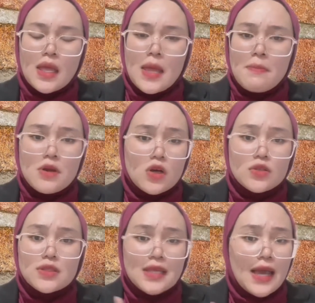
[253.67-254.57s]
Because
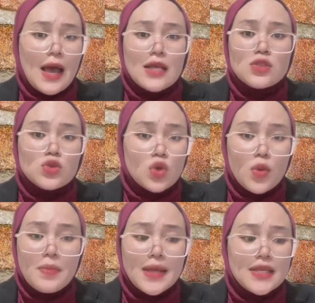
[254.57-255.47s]
there are so
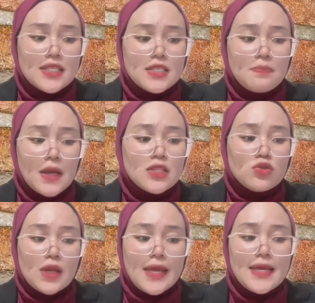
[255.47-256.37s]
many
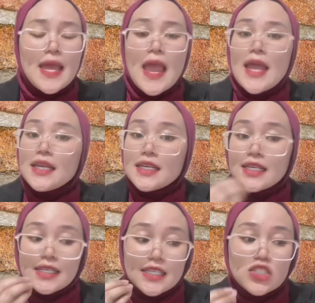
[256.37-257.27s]
spatulae, the
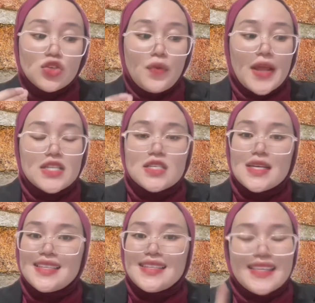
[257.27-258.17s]

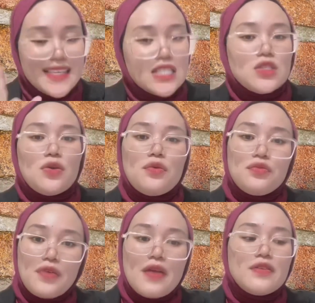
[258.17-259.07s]
interaction is
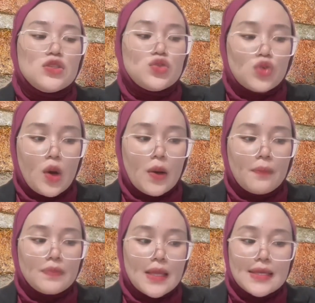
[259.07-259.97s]
very strong.
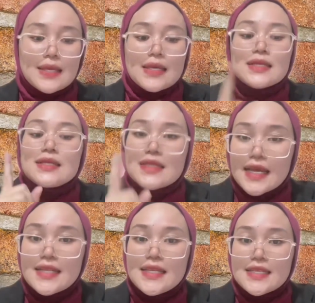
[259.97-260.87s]

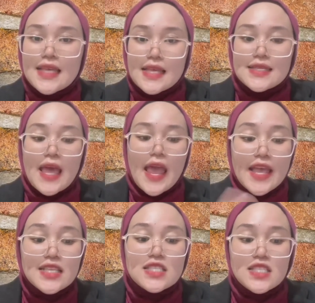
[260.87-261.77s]
Scientists has
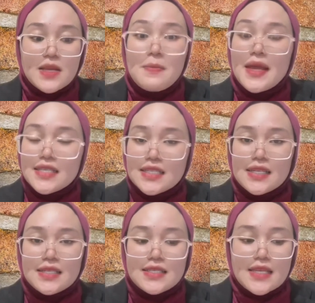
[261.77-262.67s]
estimated
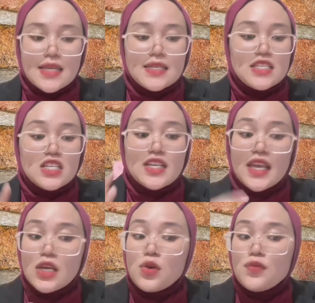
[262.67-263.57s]
that the
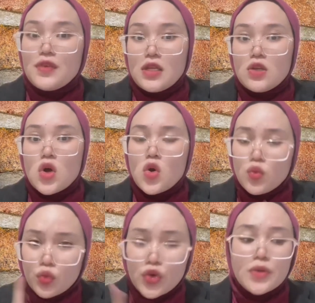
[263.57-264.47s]
gecko feet
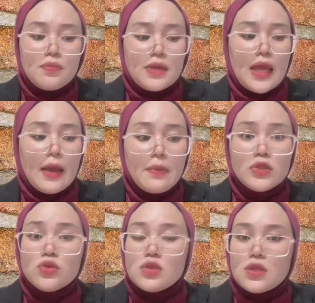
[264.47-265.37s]
would be able to
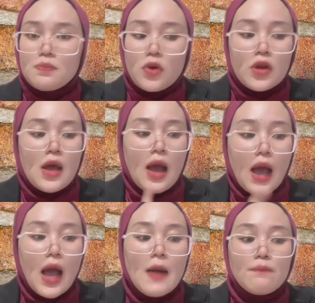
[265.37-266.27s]
support
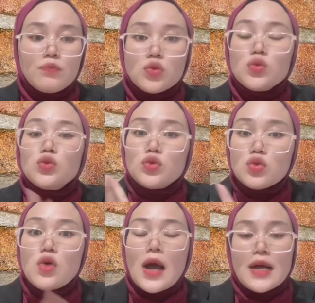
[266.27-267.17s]
up to
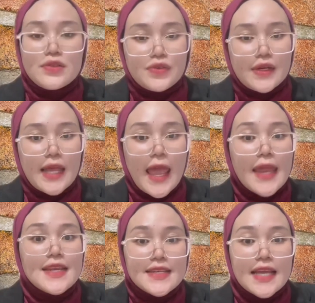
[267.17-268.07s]

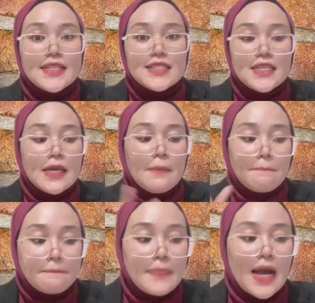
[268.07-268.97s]
290
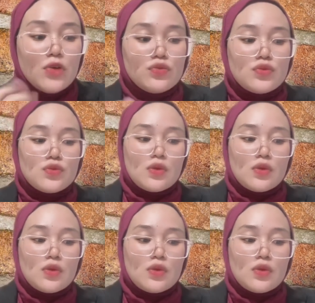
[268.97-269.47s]
pounds